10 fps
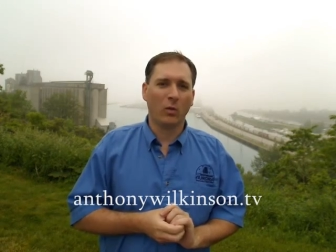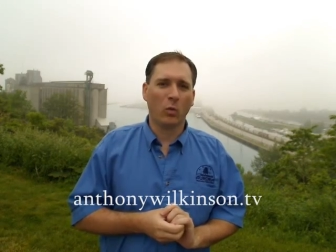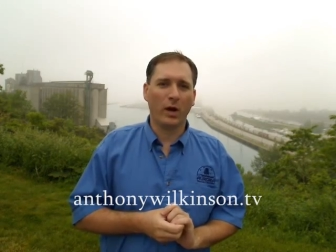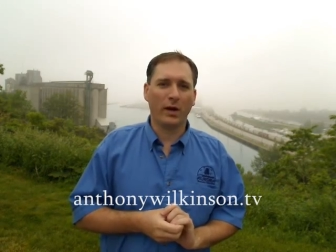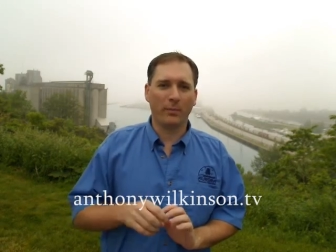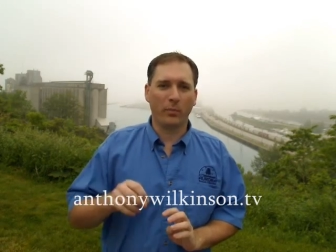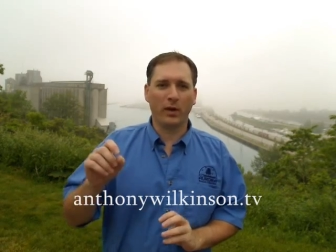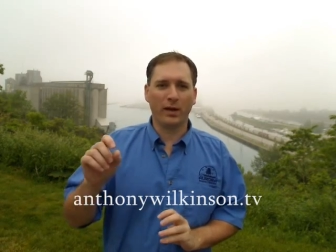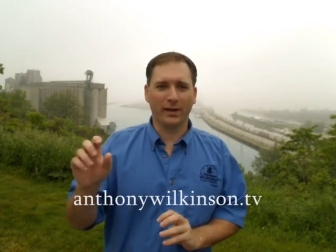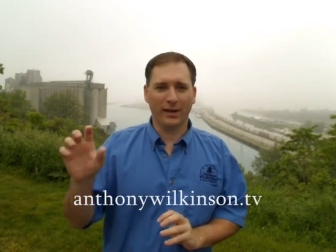where to
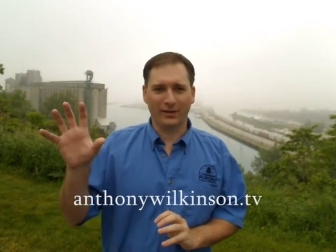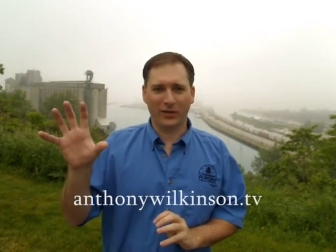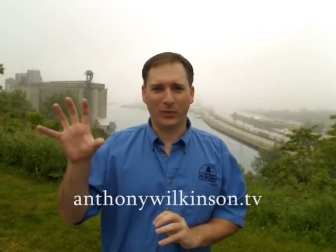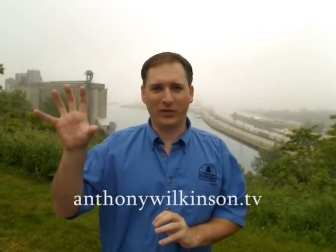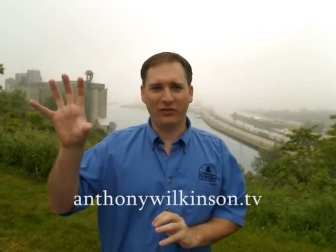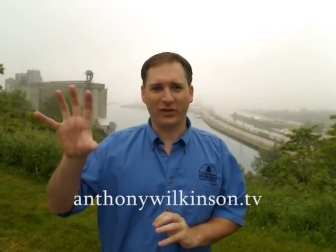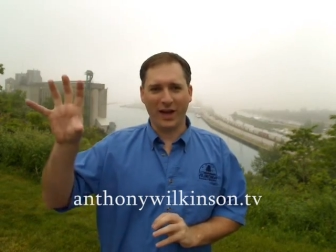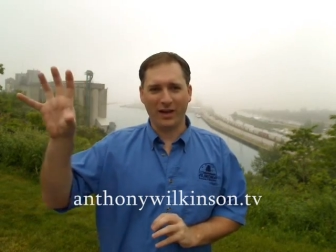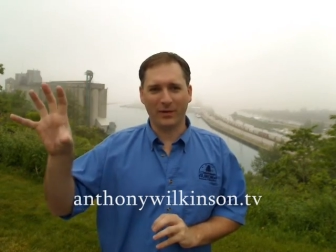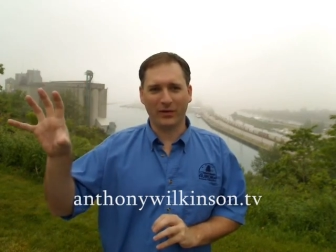put like specific
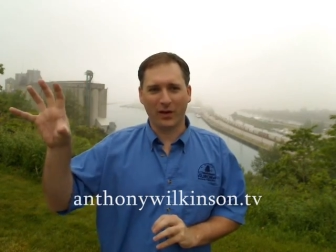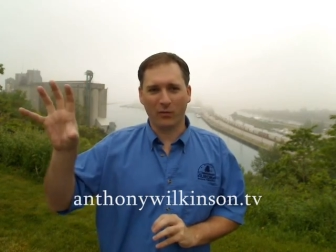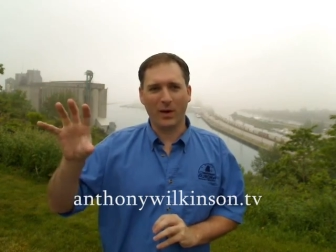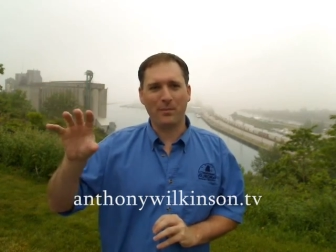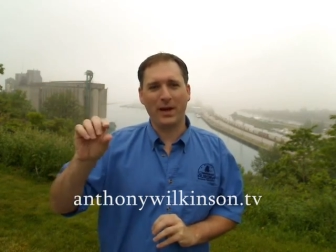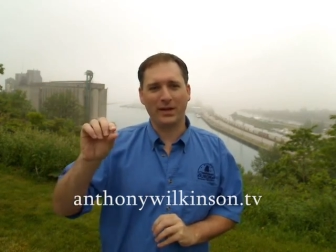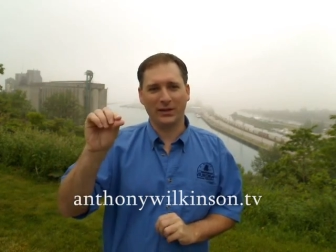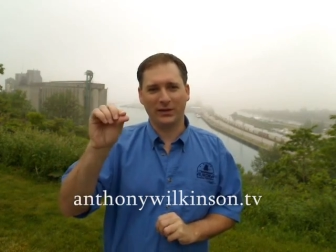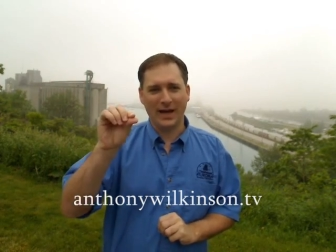elements on web pages